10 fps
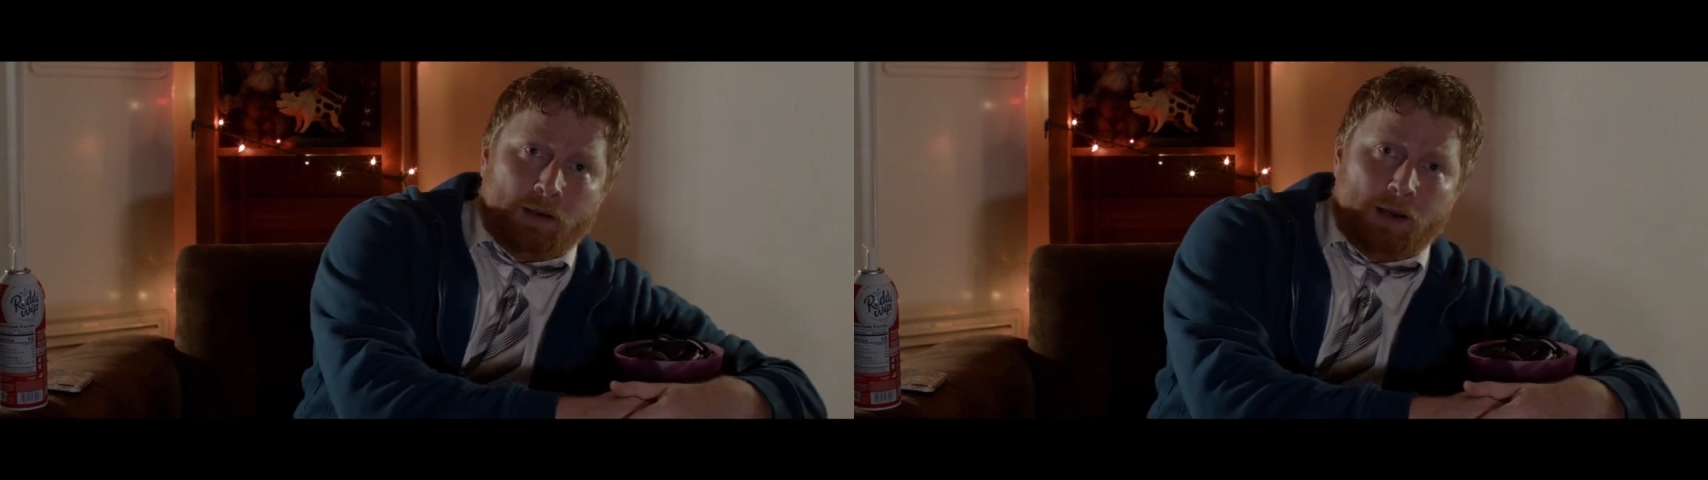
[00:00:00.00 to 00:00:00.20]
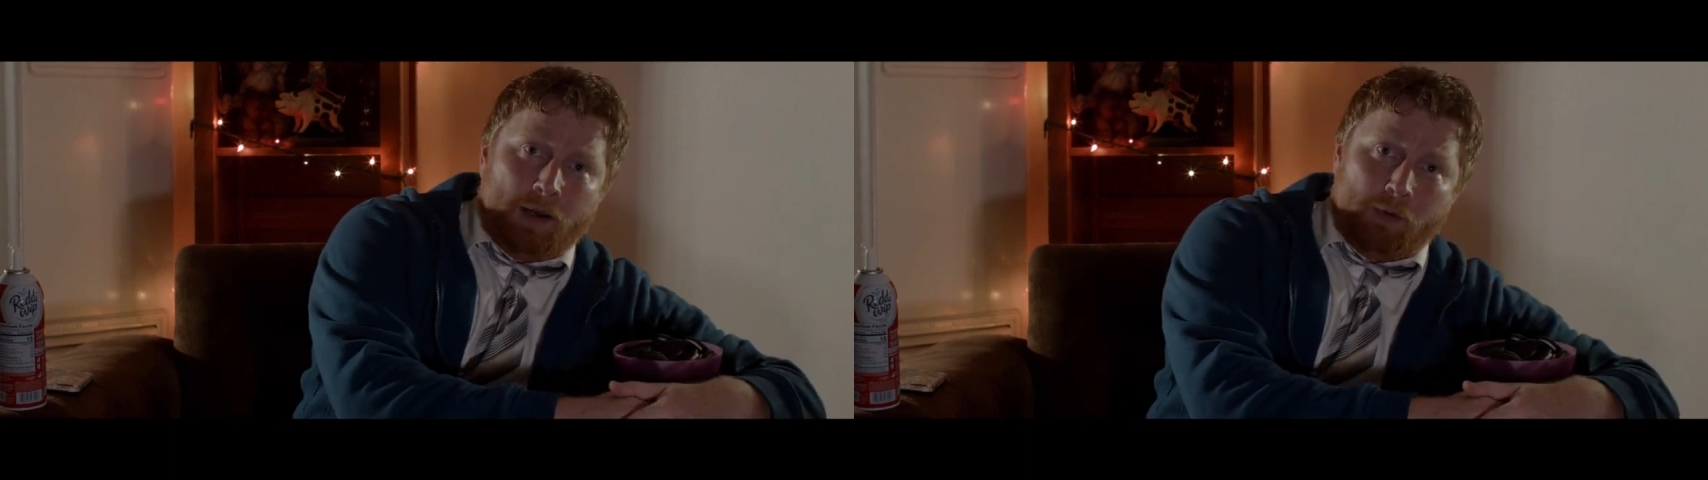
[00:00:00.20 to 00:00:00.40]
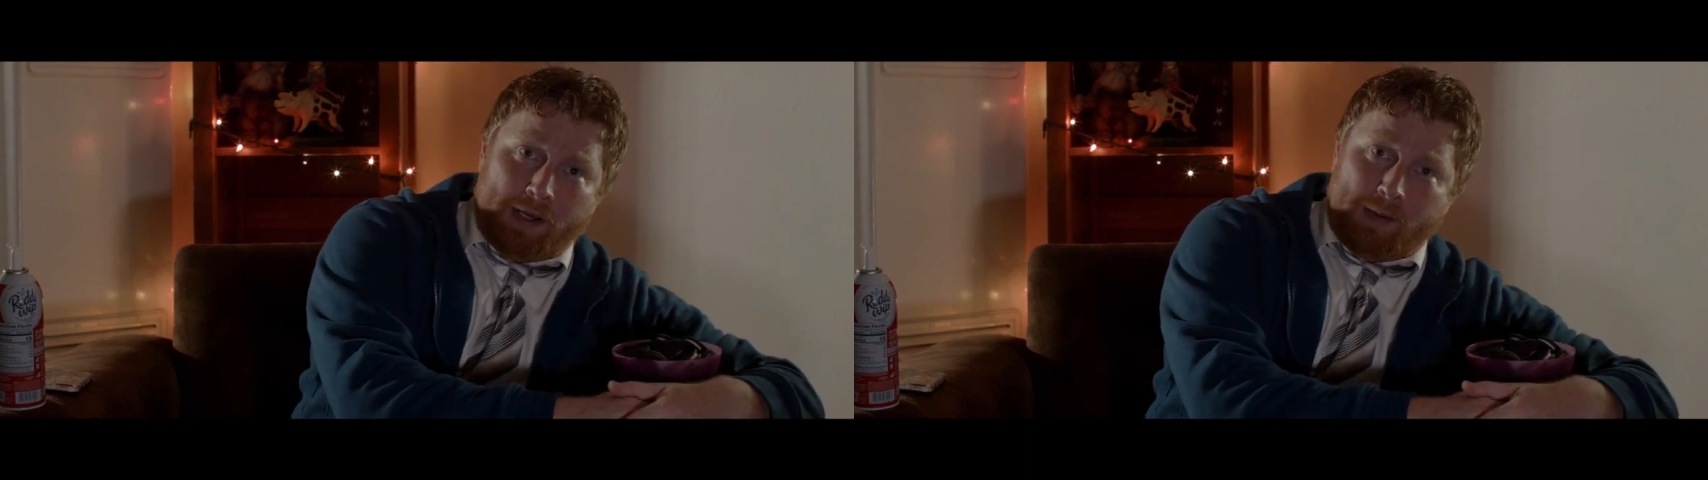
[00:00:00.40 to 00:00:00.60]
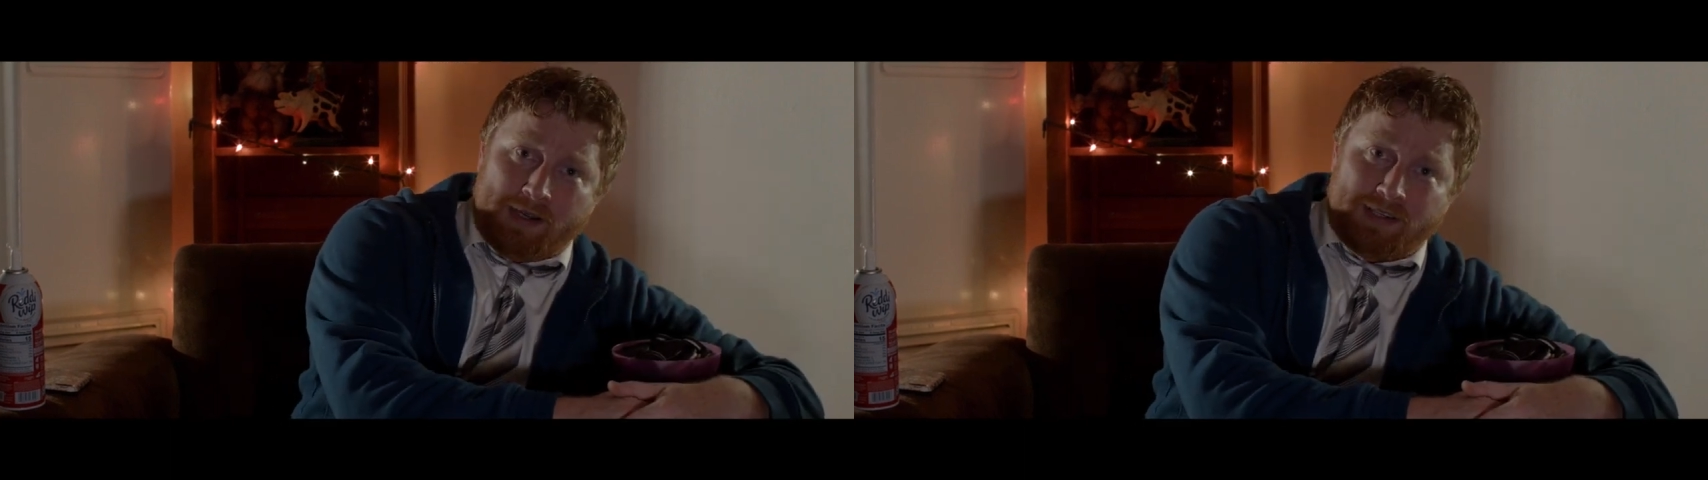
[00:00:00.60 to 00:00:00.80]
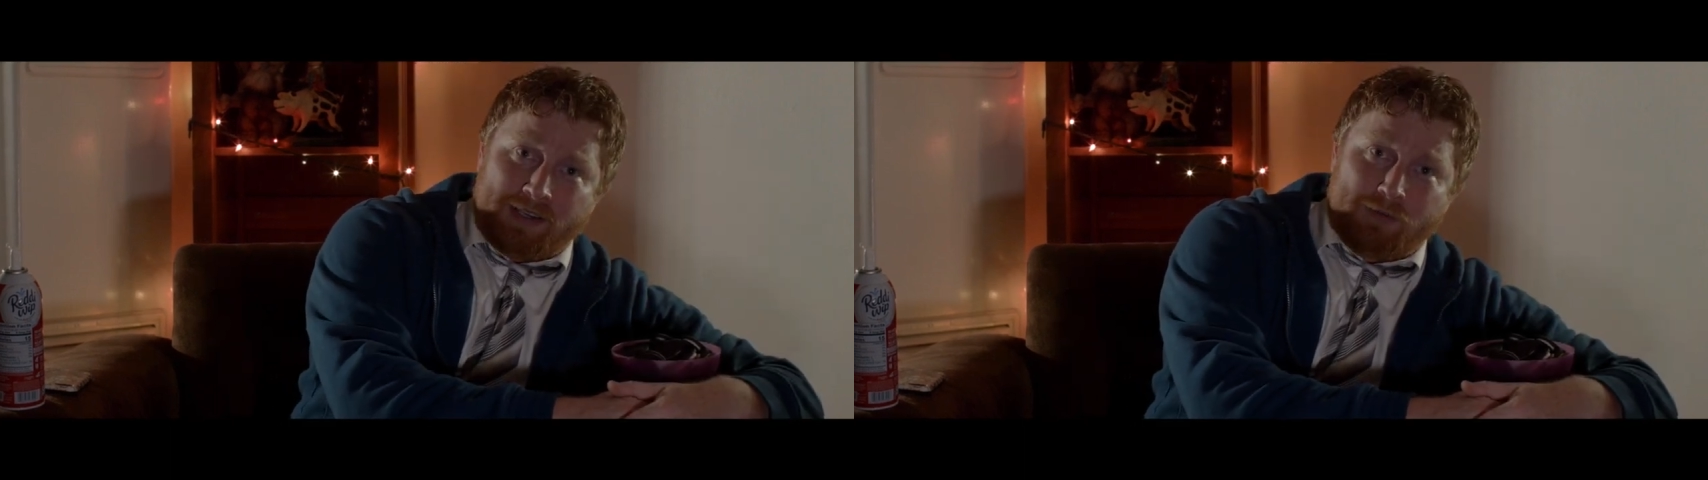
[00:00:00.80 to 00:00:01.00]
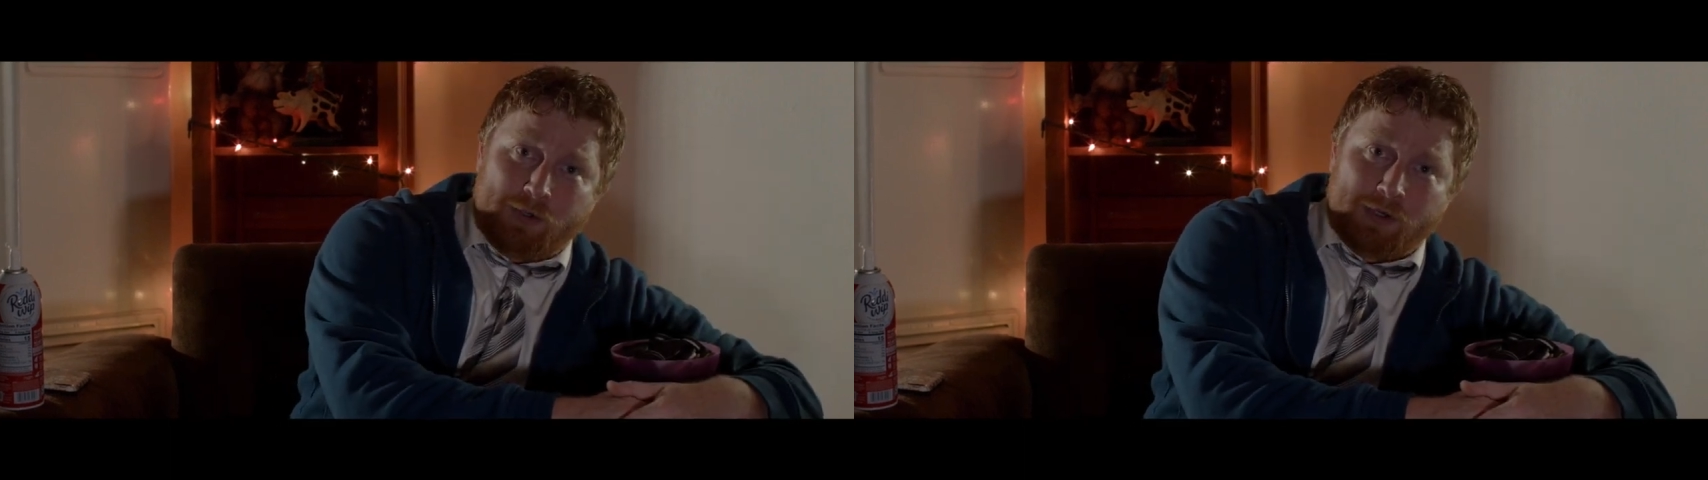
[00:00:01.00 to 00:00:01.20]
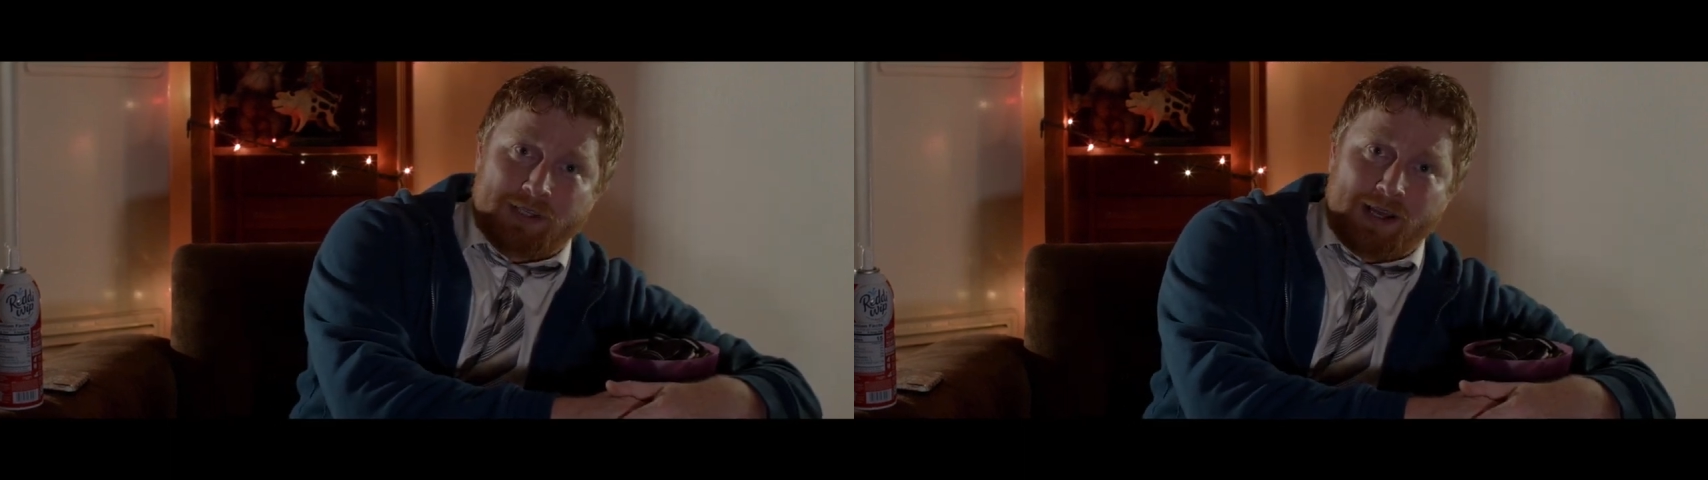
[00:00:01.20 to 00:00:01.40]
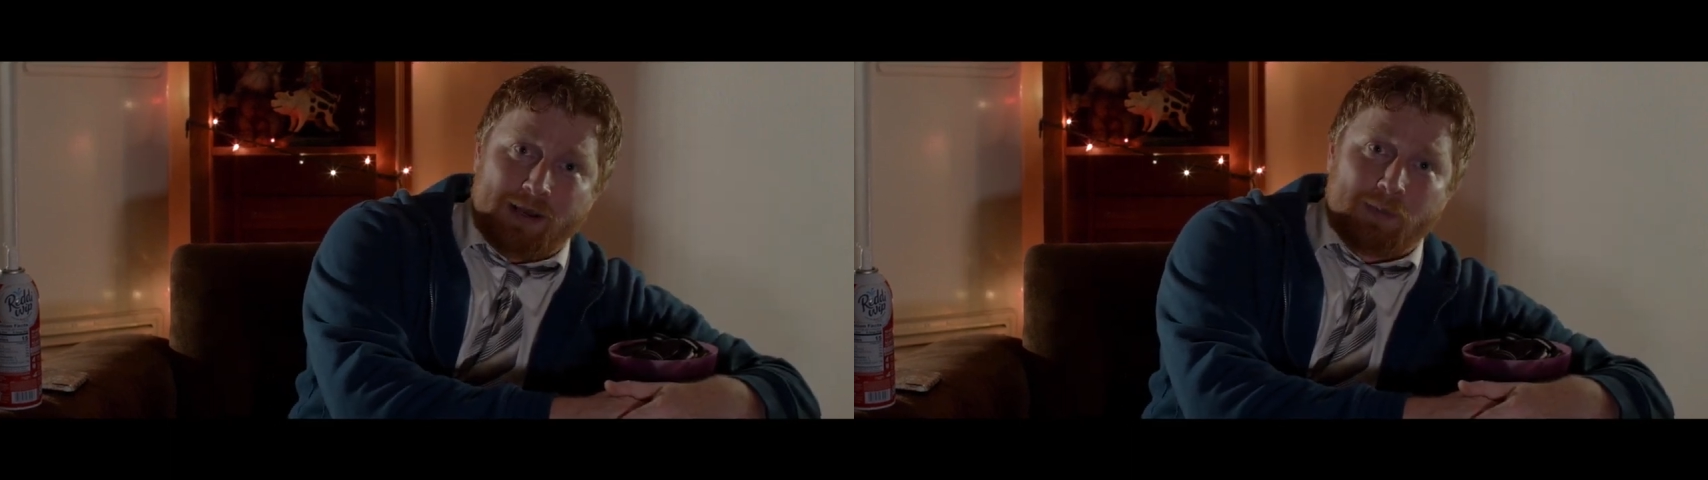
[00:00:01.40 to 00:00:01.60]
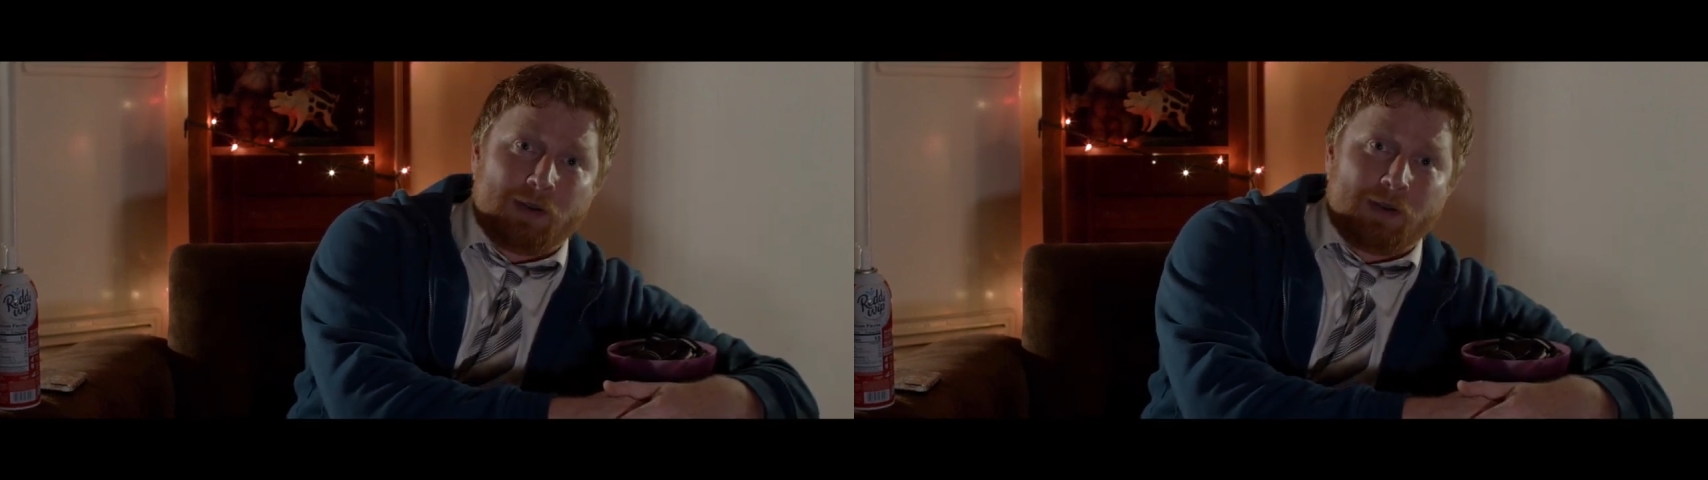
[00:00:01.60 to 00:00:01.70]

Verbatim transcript: I don't want to get myself too excited,